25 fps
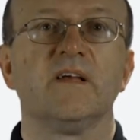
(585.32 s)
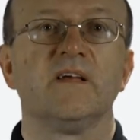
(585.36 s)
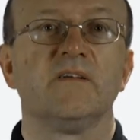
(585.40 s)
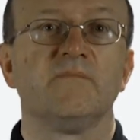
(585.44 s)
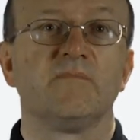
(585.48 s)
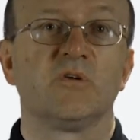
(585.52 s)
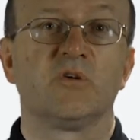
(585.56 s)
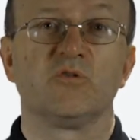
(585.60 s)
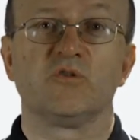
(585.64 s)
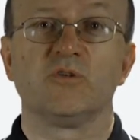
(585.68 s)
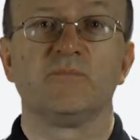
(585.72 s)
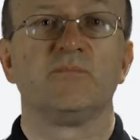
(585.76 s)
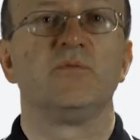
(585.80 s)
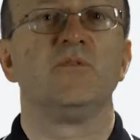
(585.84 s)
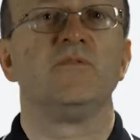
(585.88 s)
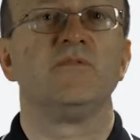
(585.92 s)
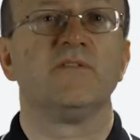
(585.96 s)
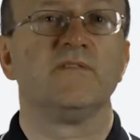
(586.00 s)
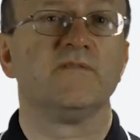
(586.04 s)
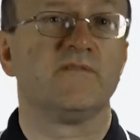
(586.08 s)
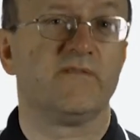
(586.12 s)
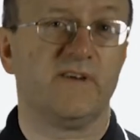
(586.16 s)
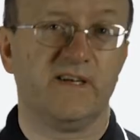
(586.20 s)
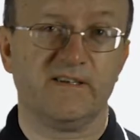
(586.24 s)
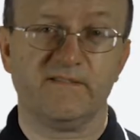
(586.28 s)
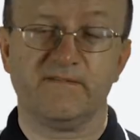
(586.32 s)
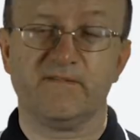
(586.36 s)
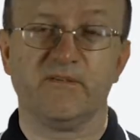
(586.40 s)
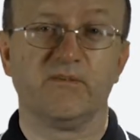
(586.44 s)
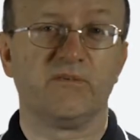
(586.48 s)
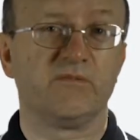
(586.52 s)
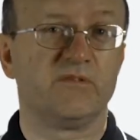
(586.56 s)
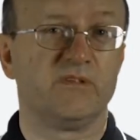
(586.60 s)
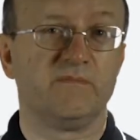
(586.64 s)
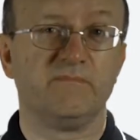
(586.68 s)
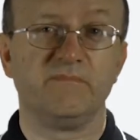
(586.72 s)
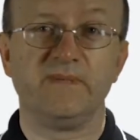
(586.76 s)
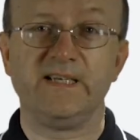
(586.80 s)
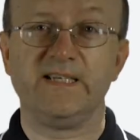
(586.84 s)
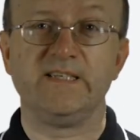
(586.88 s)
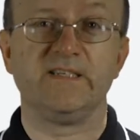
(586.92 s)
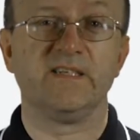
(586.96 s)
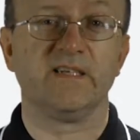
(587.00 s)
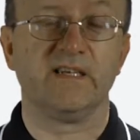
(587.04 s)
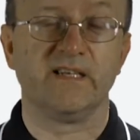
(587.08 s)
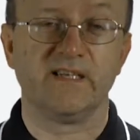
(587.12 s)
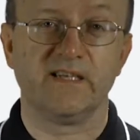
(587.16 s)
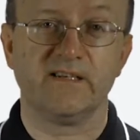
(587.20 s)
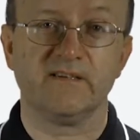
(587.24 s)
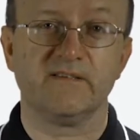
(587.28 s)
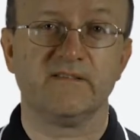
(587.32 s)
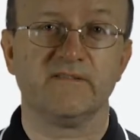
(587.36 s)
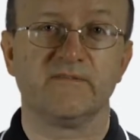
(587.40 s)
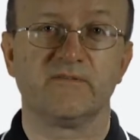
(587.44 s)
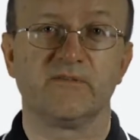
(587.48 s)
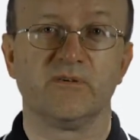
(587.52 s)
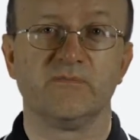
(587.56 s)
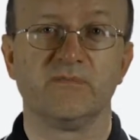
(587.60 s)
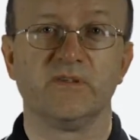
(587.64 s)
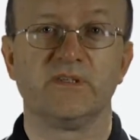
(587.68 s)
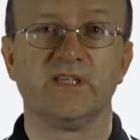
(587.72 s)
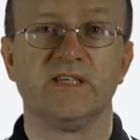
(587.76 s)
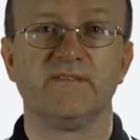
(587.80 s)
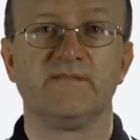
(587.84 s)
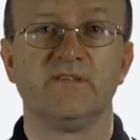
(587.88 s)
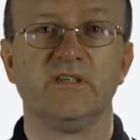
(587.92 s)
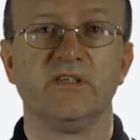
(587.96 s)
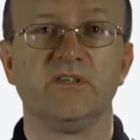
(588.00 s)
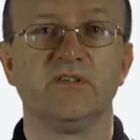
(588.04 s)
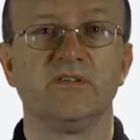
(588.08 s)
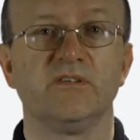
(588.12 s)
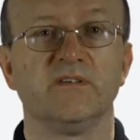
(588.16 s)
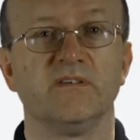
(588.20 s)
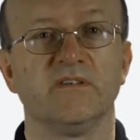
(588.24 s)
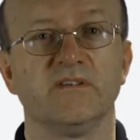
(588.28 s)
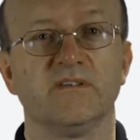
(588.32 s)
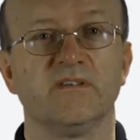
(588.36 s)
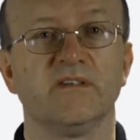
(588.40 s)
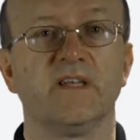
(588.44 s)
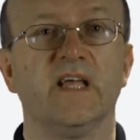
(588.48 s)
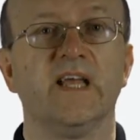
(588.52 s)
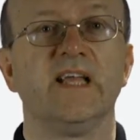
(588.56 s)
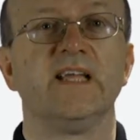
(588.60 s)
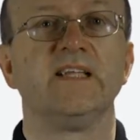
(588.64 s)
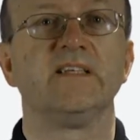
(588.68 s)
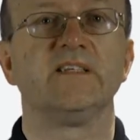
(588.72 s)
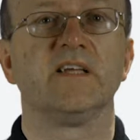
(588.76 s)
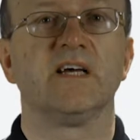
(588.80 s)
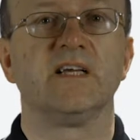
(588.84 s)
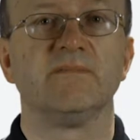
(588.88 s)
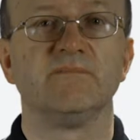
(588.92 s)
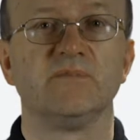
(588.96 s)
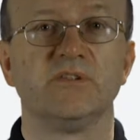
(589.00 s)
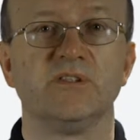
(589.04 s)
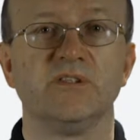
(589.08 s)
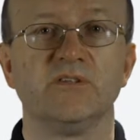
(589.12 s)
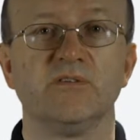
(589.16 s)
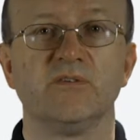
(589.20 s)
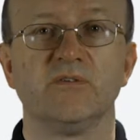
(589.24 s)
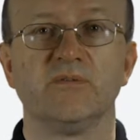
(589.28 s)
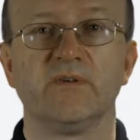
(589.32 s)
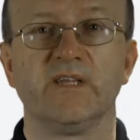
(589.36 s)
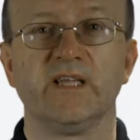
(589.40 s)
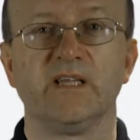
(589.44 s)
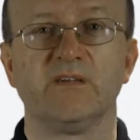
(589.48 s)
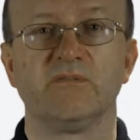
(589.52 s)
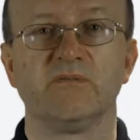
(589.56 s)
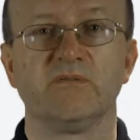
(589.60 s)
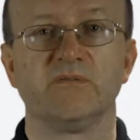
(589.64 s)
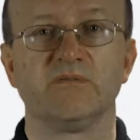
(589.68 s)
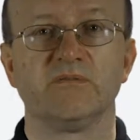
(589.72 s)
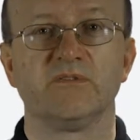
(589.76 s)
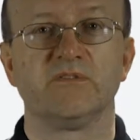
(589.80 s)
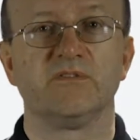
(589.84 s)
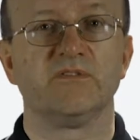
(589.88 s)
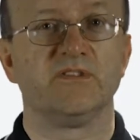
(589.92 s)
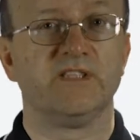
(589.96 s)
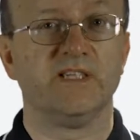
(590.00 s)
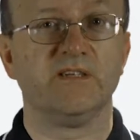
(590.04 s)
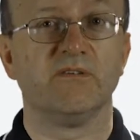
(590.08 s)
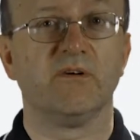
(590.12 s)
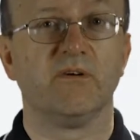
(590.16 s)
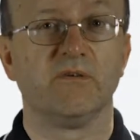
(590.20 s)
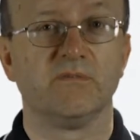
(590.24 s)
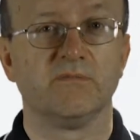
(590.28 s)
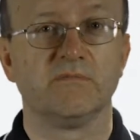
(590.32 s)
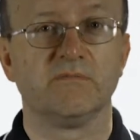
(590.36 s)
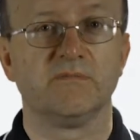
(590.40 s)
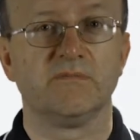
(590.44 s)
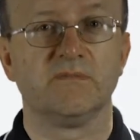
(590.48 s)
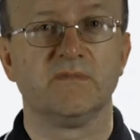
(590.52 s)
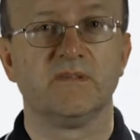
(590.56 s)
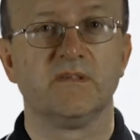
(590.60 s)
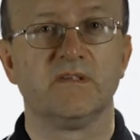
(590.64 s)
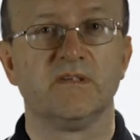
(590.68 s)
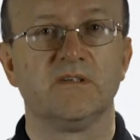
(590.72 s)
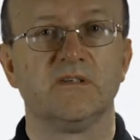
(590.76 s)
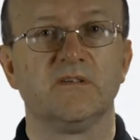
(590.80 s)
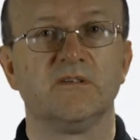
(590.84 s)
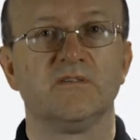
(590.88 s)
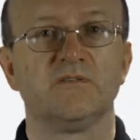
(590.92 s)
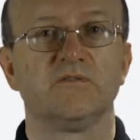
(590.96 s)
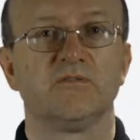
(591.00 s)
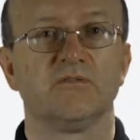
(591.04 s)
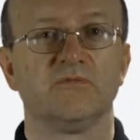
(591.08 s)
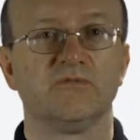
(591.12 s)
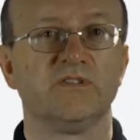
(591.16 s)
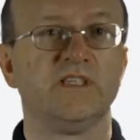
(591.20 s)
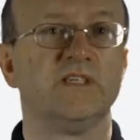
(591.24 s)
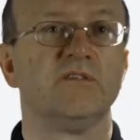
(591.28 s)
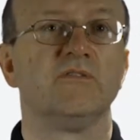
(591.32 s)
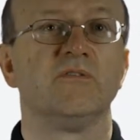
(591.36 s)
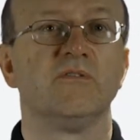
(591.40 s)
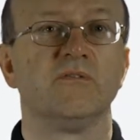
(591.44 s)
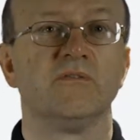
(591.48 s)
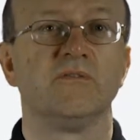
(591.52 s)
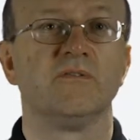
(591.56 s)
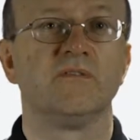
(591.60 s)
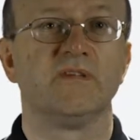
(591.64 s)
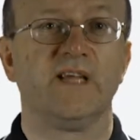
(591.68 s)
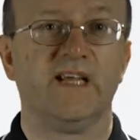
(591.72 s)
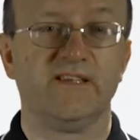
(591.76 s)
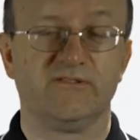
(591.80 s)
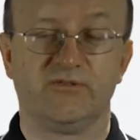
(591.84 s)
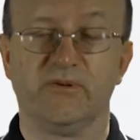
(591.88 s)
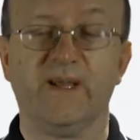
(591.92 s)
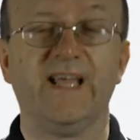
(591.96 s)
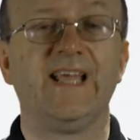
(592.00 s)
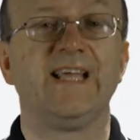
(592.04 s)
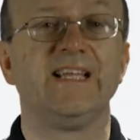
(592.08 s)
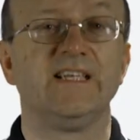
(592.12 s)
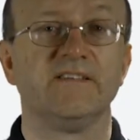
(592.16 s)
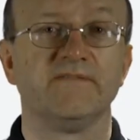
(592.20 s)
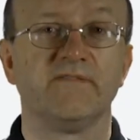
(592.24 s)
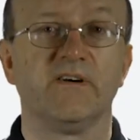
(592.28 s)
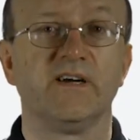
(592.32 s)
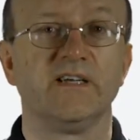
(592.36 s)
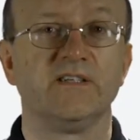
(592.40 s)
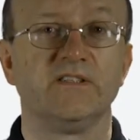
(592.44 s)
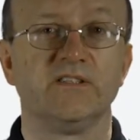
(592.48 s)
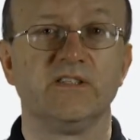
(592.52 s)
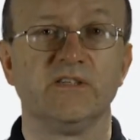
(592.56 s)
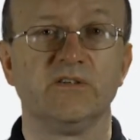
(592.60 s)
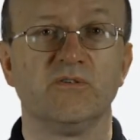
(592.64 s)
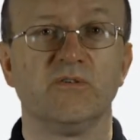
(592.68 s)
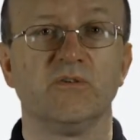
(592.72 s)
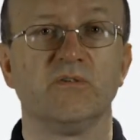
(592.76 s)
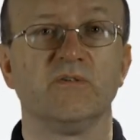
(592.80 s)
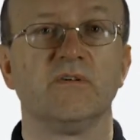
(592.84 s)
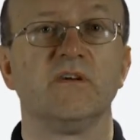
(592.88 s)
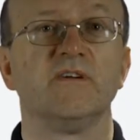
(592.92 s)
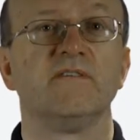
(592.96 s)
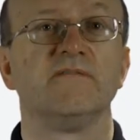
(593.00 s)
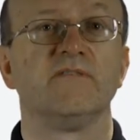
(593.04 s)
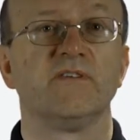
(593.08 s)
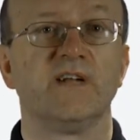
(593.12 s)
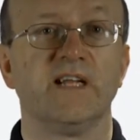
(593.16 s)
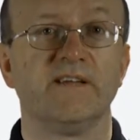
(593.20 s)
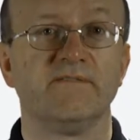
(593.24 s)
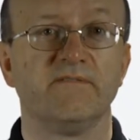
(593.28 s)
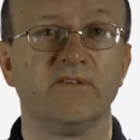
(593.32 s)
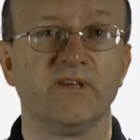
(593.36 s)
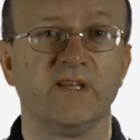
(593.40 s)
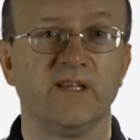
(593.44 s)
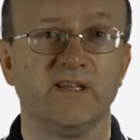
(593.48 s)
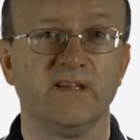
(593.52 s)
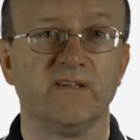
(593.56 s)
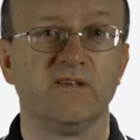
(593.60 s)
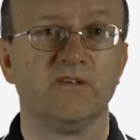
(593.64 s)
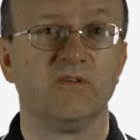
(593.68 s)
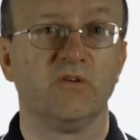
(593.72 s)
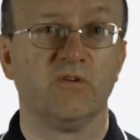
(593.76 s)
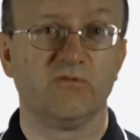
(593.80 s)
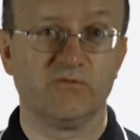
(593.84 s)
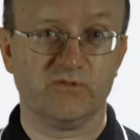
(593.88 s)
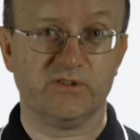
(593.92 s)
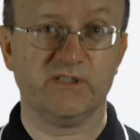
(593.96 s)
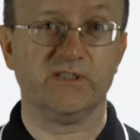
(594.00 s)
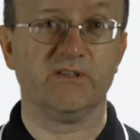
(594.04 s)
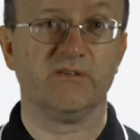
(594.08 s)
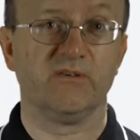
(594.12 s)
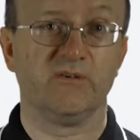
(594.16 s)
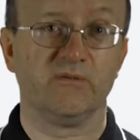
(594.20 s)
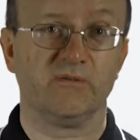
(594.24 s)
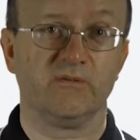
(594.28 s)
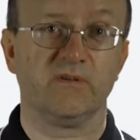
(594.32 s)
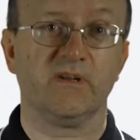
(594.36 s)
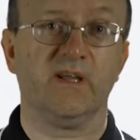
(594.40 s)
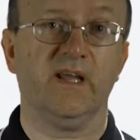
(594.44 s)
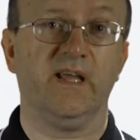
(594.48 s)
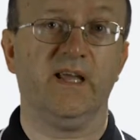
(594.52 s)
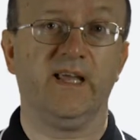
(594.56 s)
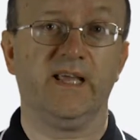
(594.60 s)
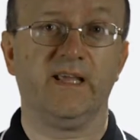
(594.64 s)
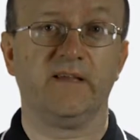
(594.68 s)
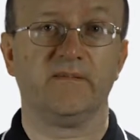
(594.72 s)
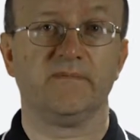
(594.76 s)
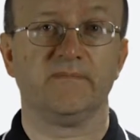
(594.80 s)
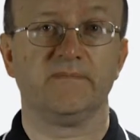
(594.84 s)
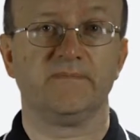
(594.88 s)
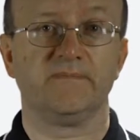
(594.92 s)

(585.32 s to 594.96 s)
Because the proof in fact follows immediately from the definition that a times 0 equals 0. So a divides 0 for every non-zero a.